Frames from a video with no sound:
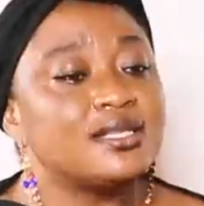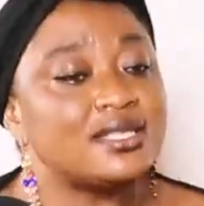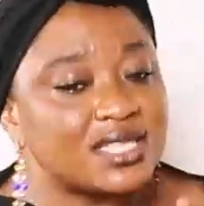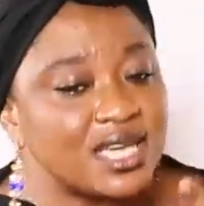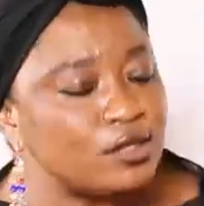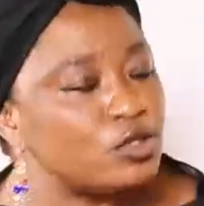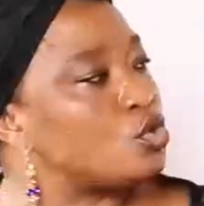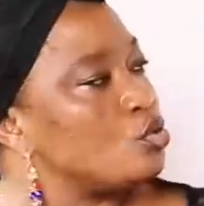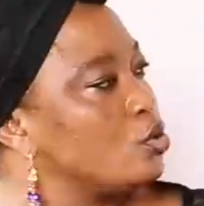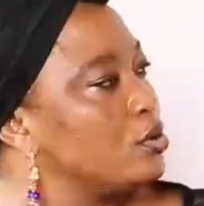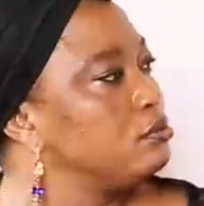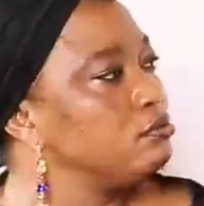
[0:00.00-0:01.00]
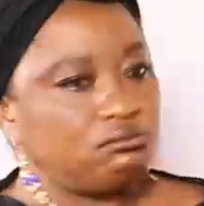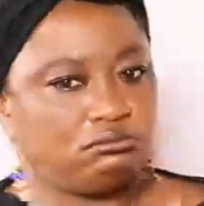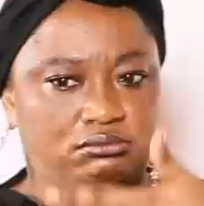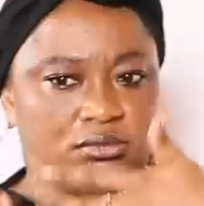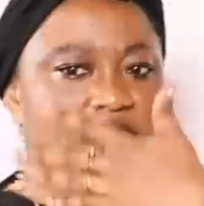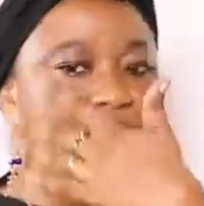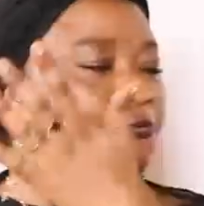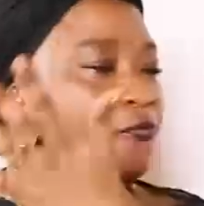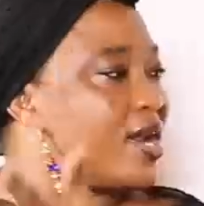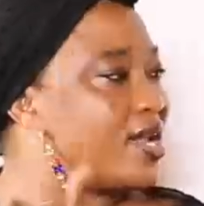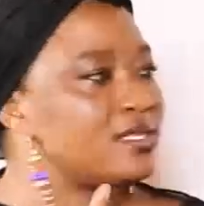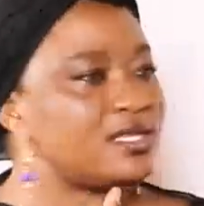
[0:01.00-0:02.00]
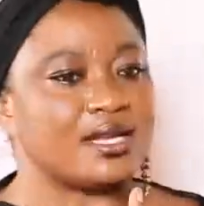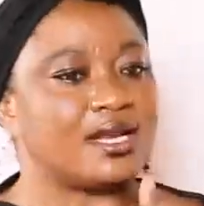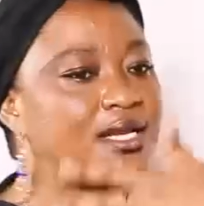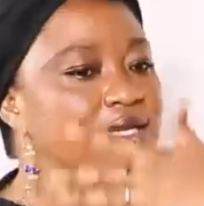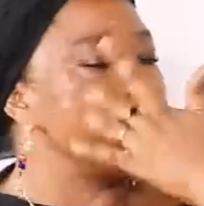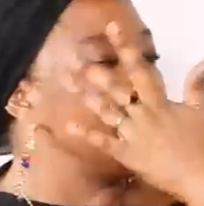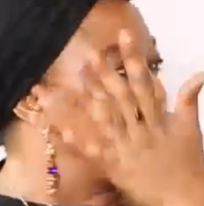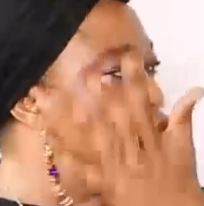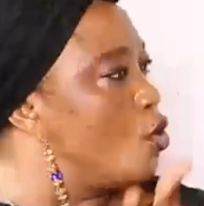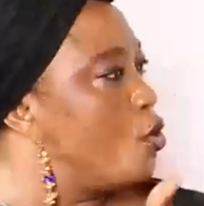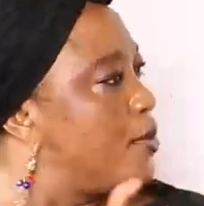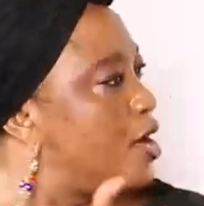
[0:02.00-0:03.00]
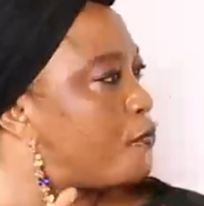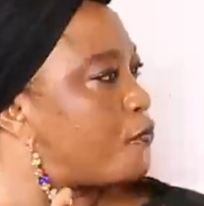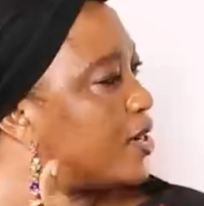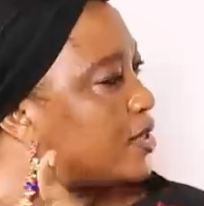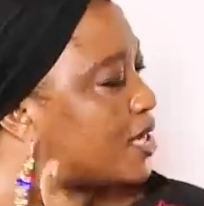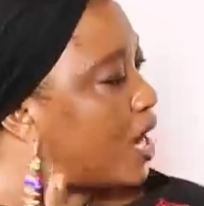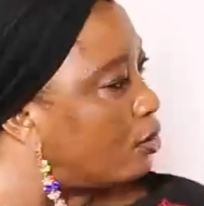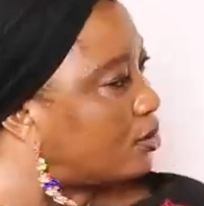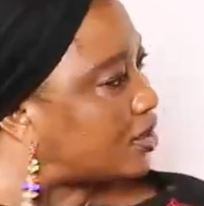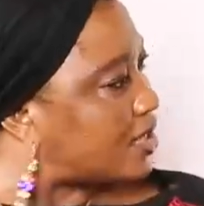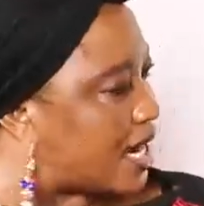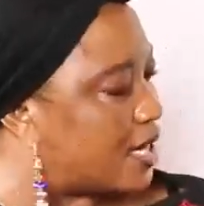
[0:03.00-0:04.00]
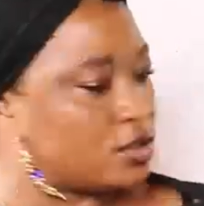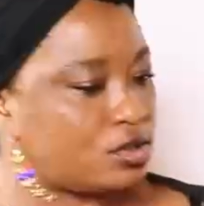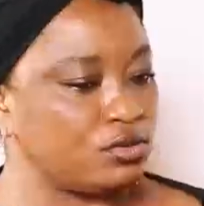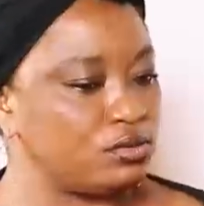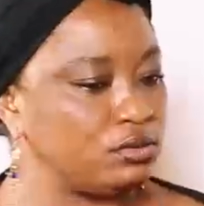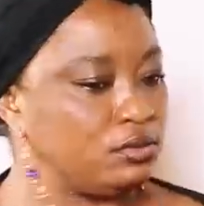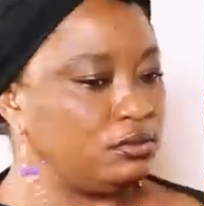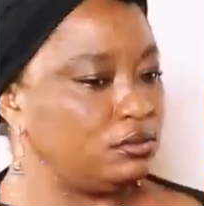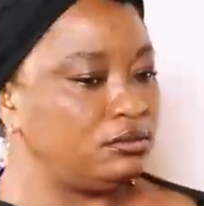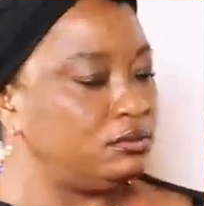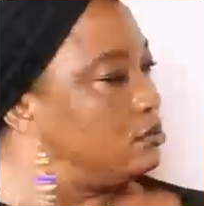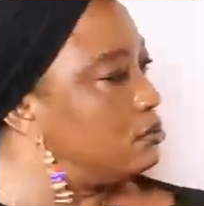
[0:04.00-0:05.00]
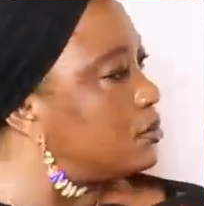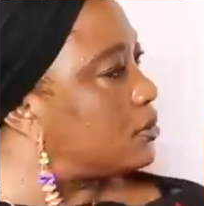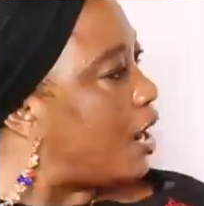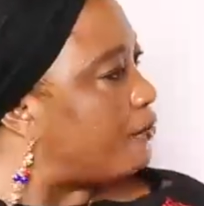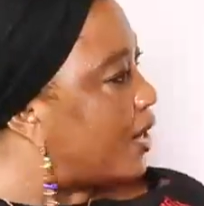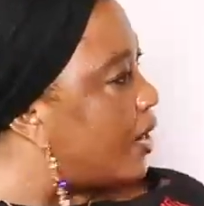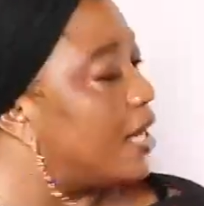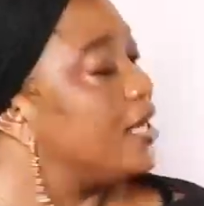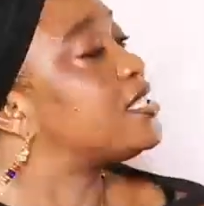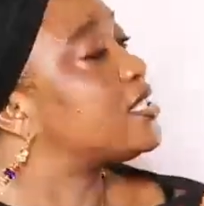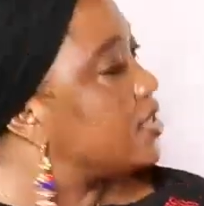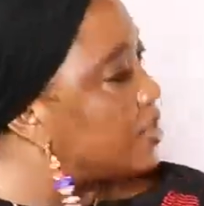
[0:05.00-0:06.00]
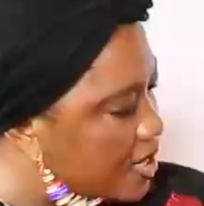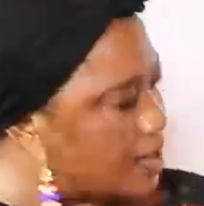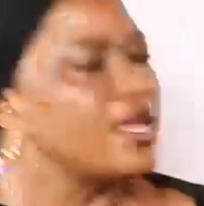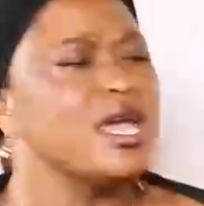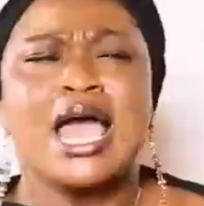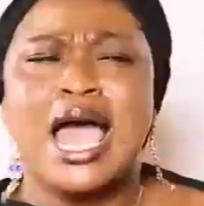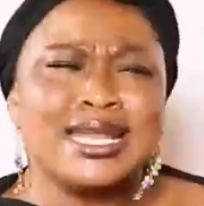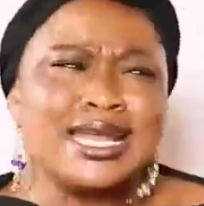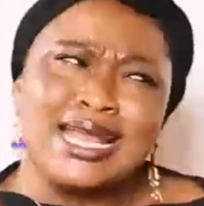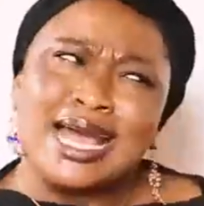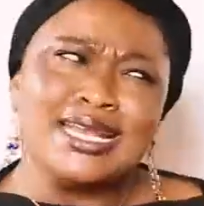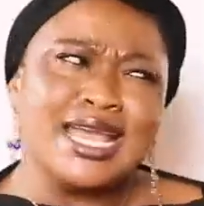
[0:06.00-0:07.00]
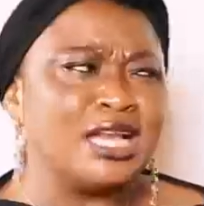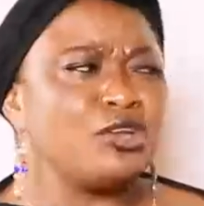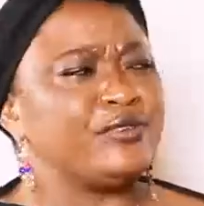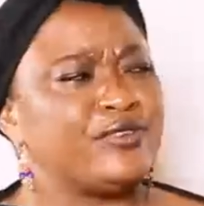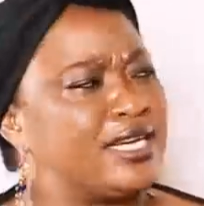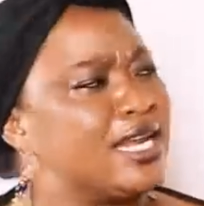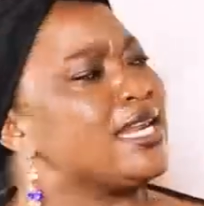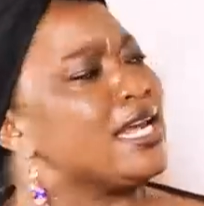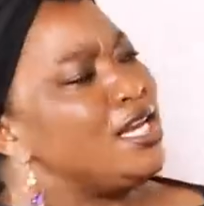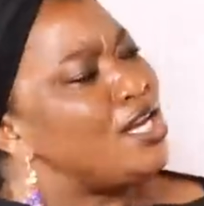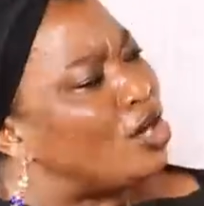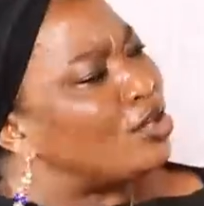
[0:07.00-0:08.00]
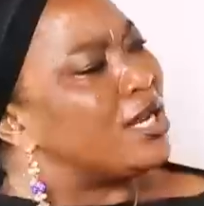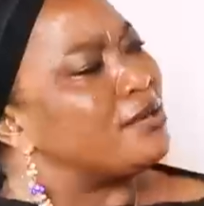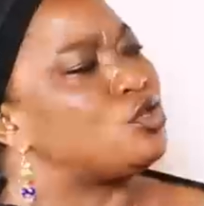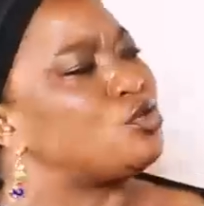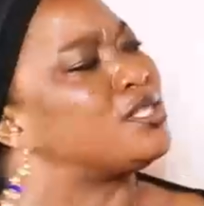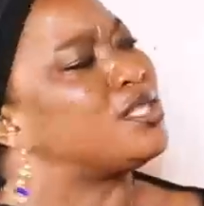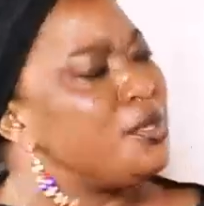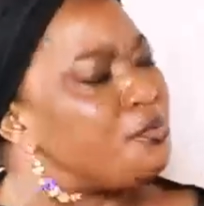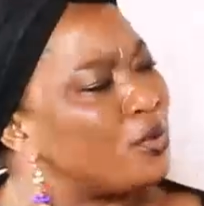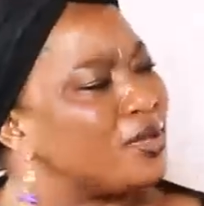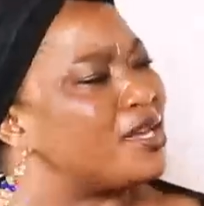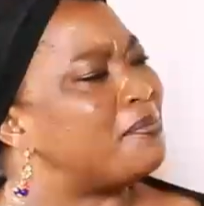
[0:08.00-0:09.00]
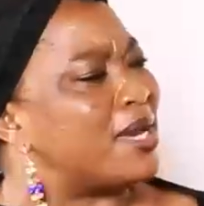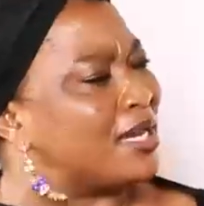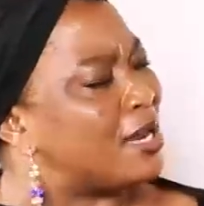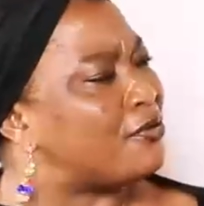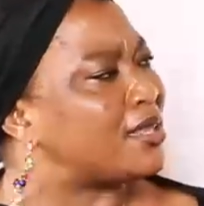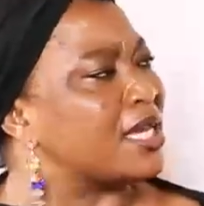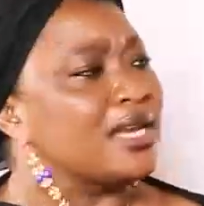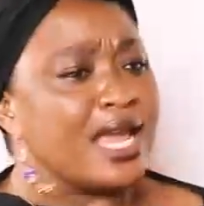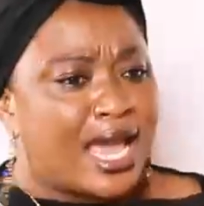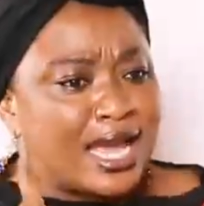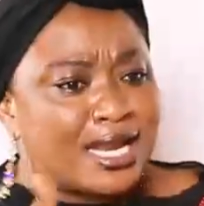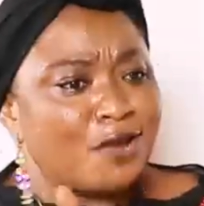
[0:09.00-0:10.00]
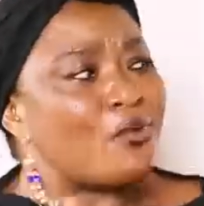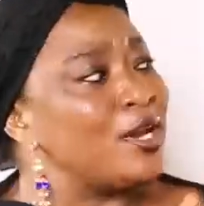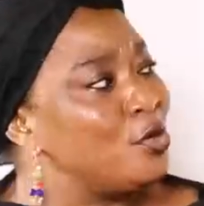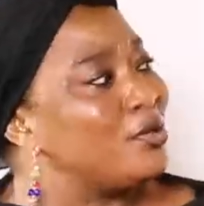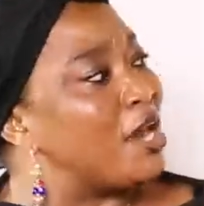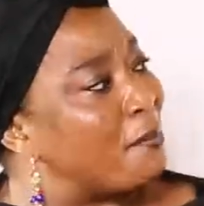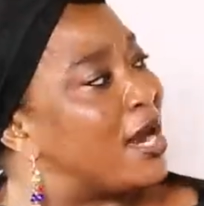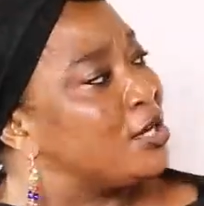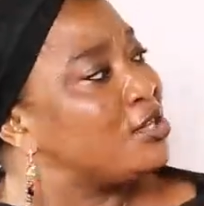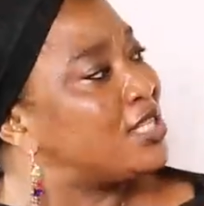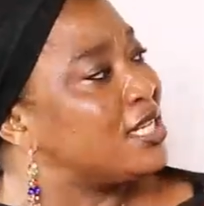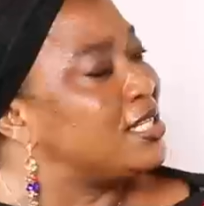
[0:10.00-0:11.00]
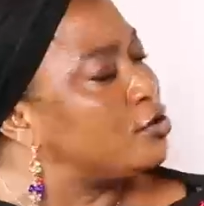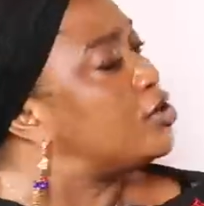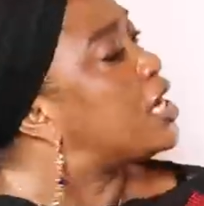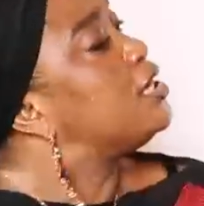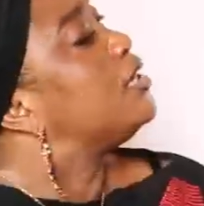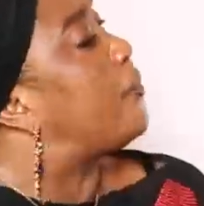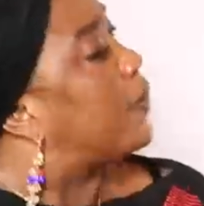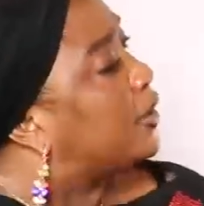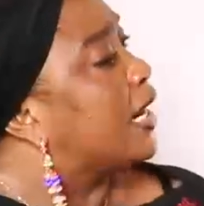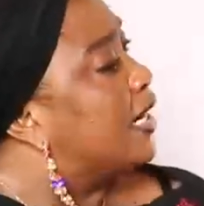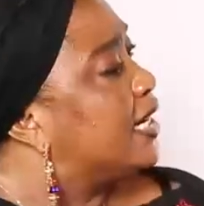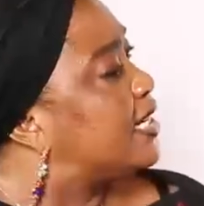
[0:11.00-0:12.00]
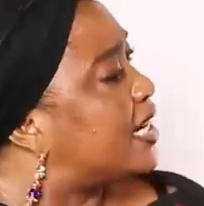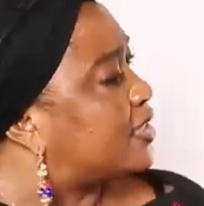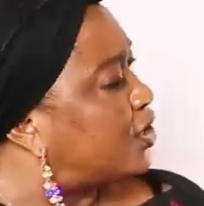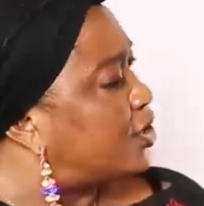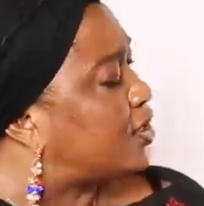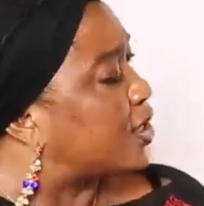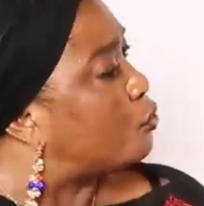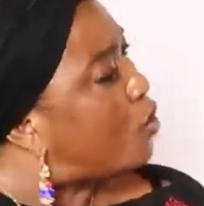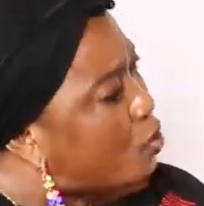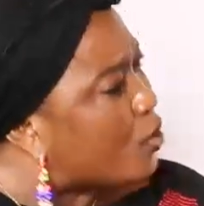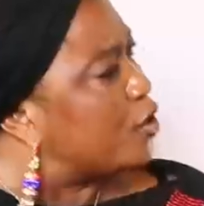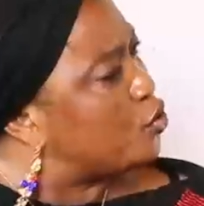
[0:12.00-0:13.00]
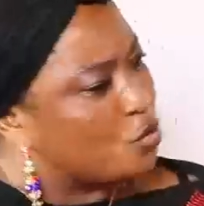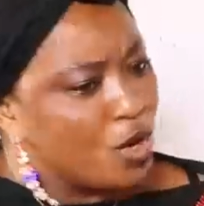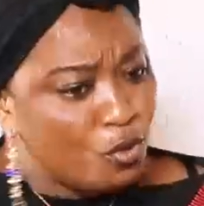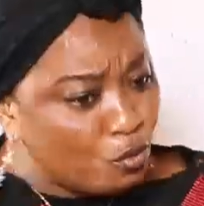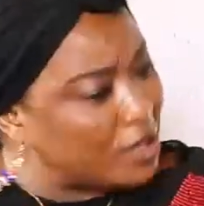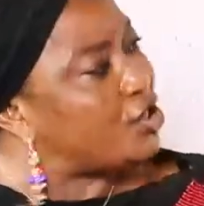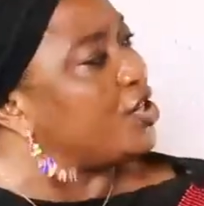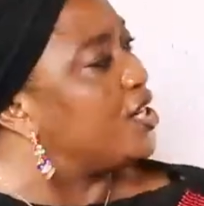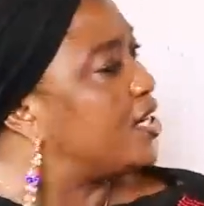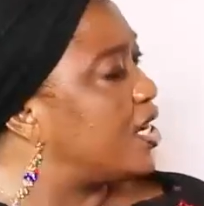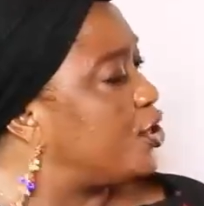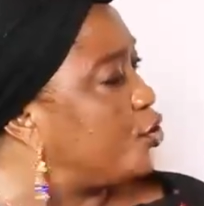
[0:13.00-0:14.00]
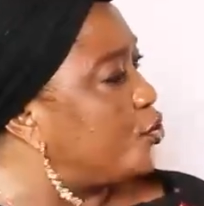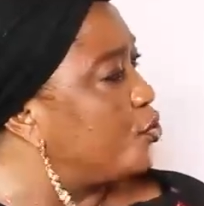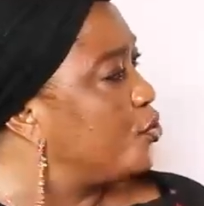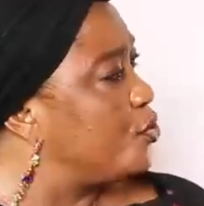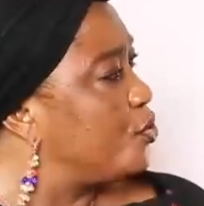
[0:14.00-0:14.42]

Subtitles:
tend to get friends and then, male friends outside to have a listening ear. And then at the end of the day, they lure them to sleep with them and everything. And then when you're the man, you see it, you say the lady has cheated. Where were you when she needed you?